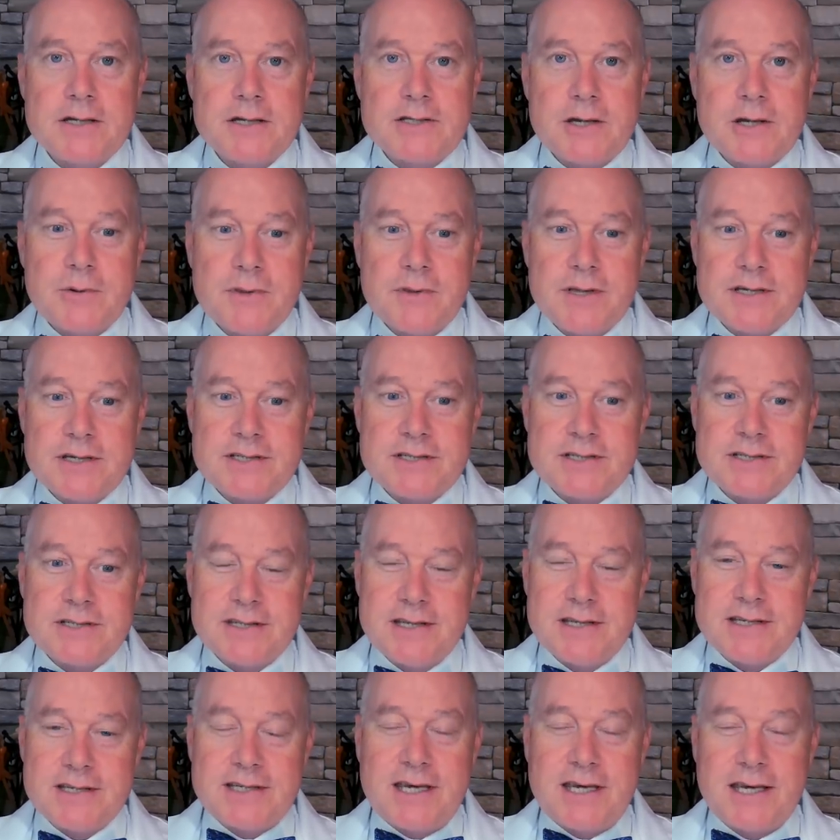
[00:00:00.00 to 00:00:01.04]
So this,
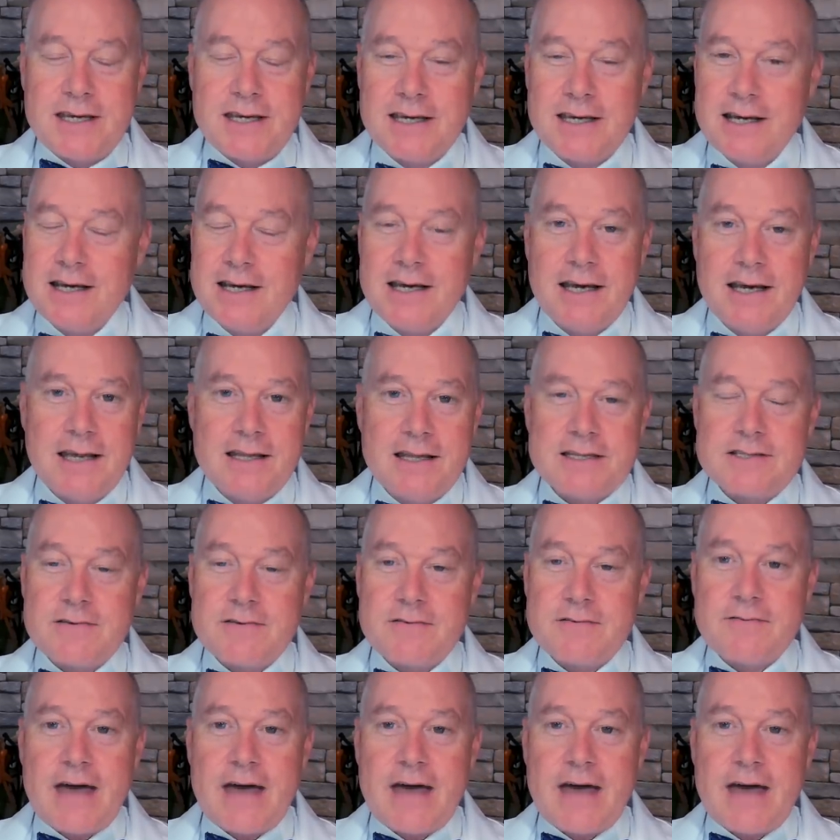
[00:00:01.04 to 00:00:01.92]
this, this